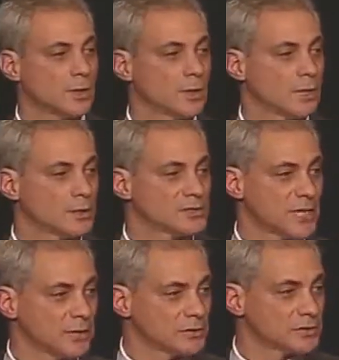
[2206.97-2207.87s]
uh,
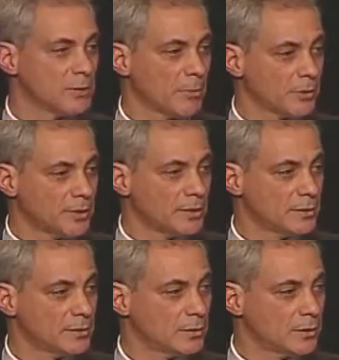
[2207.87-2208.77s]
sales and marketing
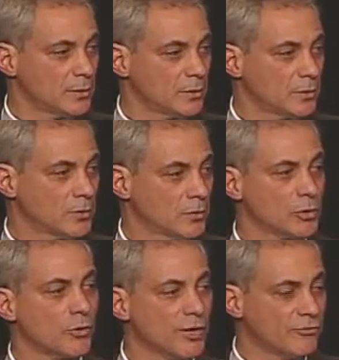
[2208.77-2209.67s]
would
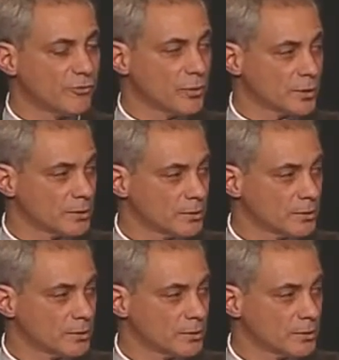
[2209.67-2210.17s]
crave for.